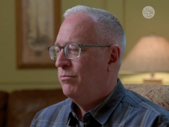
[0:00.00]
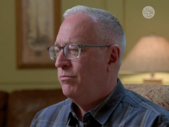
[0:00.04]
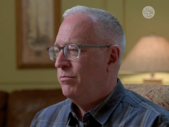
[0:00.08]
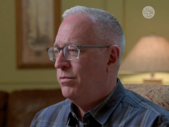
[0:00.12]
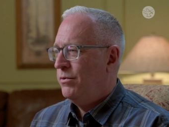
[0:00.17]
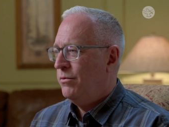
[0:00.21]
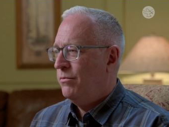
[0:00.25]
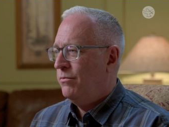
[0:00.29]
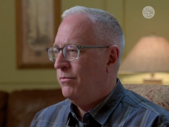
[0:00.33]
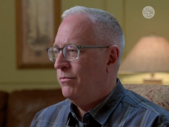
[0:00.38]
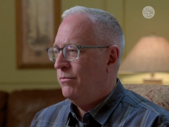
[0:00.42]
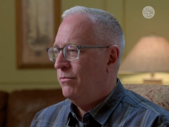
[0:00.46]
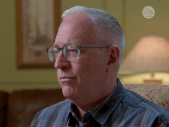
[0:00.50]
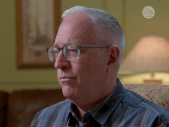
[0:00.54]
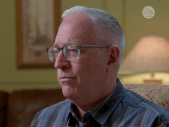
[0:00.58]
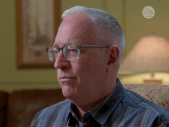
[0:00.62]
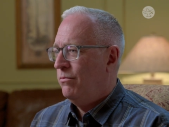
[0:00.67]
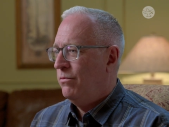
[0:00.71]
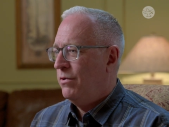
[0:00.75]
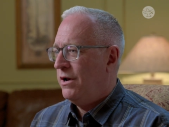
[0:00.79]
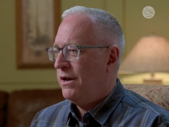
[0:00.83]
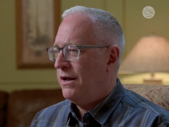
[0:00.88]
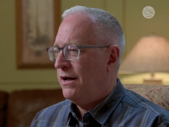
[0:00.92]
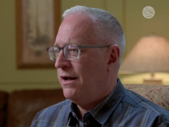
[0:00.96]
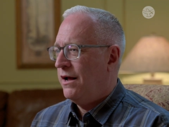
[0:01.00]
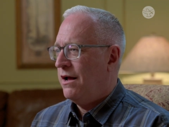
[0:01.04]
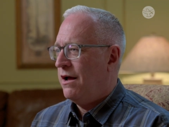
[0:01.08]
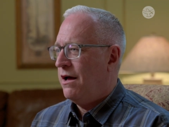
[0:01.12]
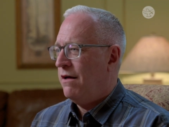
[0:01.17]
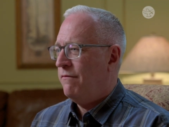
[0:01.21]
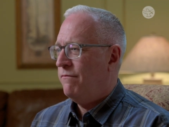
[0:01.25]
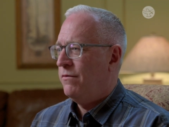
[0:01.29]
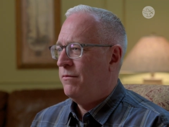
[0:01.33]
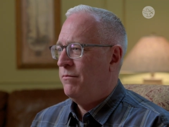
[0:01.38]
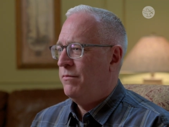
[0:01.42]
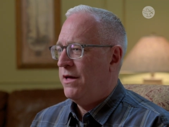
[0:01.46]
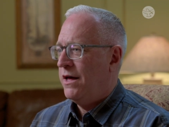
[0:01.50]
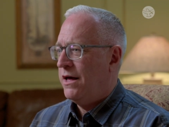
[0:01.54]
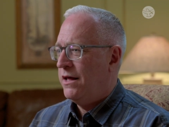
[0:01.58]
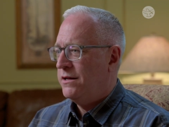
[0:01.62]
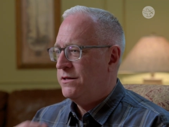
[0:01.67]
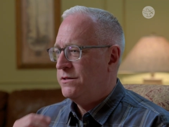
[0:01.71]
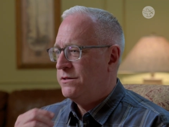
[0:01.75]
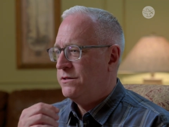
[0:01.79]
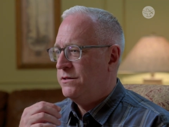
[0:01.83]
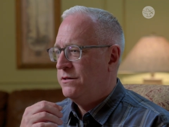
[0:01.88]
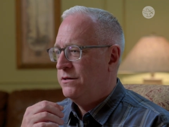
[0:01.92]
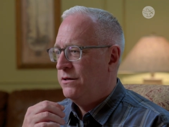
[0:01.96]
But what I got from that
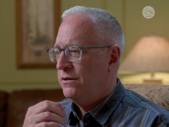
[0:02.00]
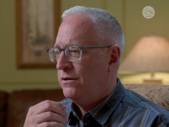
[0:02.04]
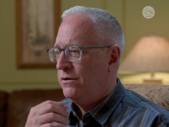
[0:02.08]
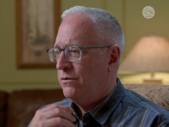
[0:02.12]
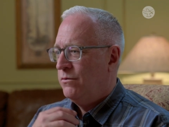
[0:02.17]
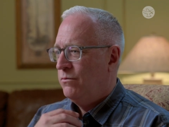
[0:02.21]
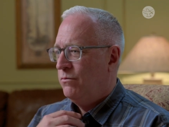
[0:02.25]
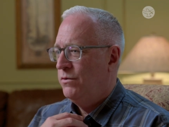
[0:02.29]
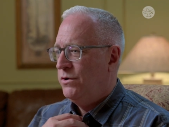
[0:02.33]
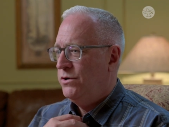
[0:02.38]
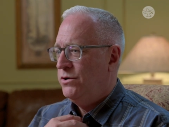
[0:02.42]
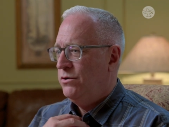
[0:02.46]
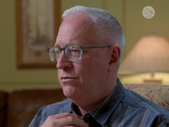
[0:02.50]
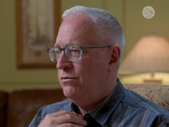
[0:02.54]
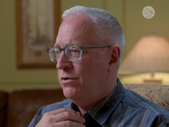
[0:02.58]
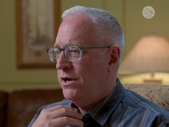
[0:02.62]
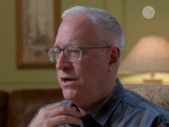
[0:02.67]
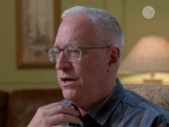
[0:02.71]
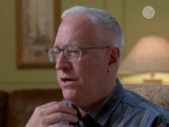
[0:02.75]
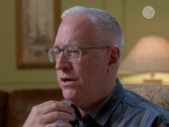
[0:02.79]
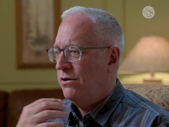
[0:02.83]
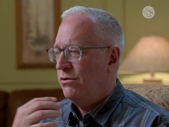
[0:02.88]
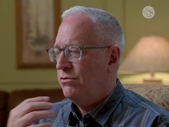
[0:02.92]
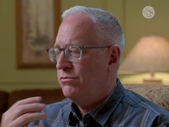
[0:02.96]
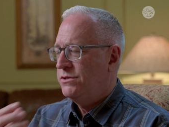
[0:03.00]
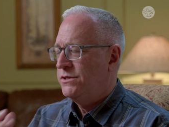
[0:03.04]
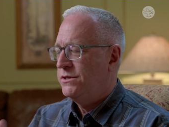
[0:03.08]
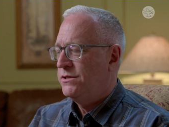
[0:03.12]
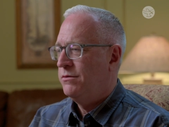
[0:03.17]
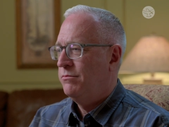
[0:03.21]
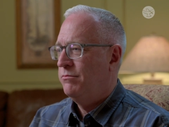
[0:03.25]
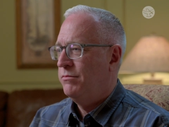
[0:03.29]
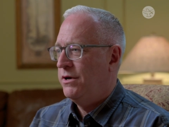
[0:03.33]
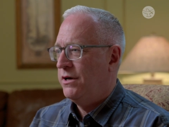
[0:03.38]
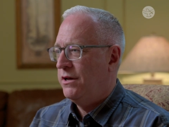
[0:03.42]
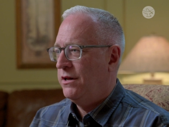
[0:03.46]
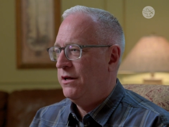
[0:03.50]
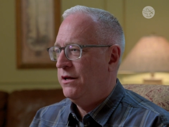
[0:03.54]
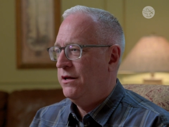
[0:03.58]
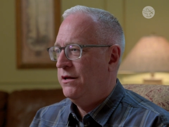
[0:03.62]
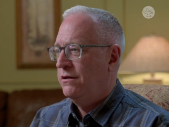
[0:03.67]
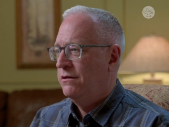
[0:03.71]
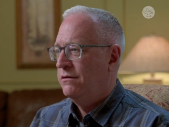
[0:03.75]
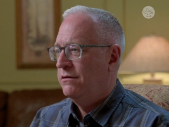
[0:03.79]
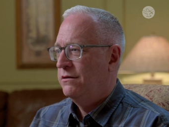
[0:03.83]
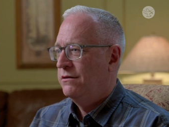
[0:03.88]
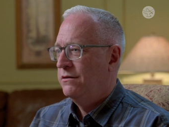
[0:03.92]
is when you hear somebody